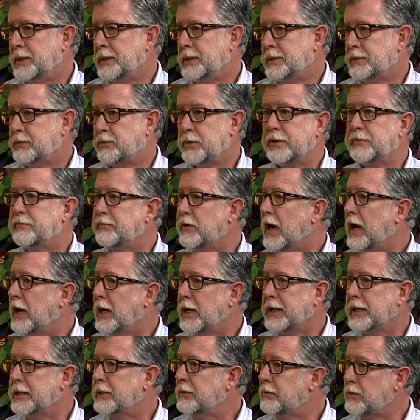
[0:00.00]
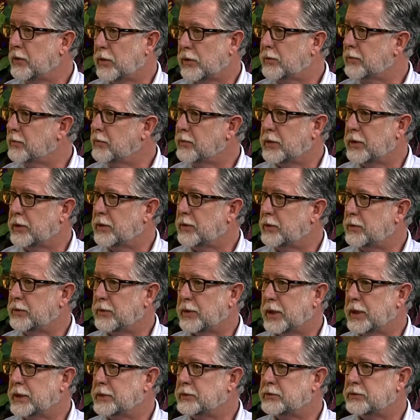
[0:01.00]
Green Valley. They're, they're
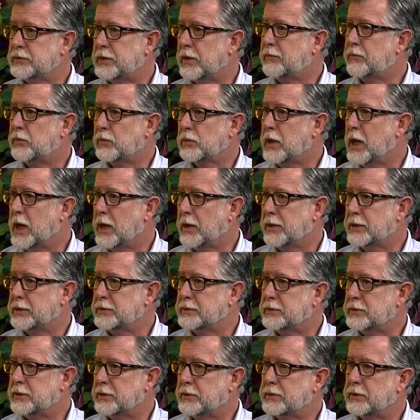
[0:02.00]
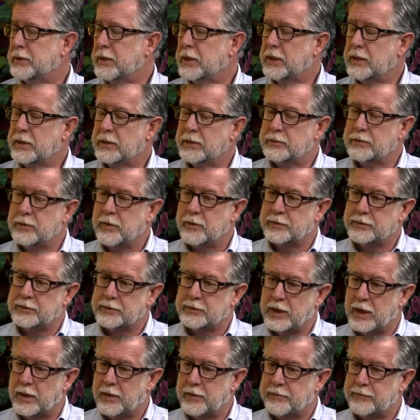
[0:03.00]
in several counties in, uh, to the
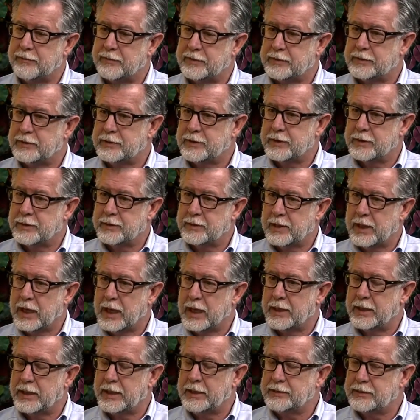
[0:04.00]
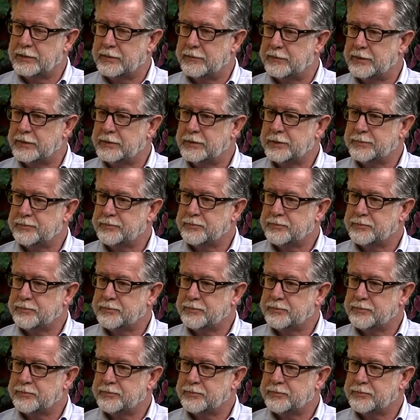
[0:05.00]
south of us and, and east of us.